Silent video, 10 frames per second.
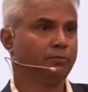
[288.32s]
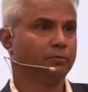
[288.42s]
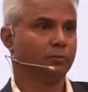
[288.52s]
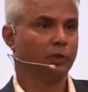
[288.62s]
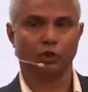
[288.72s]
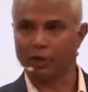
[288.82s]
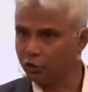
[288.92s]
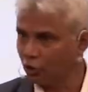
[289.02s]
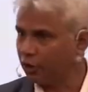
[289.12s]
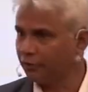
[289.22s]

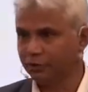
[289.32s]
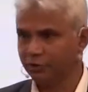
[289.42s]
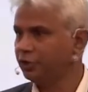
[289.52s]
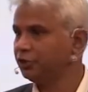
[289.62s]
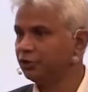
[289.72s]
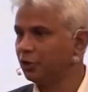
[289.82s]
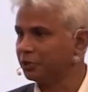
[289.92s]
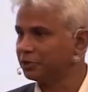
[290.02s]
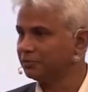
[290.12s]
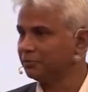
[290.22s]
At your level, you need to know
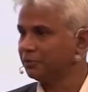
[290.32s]
it.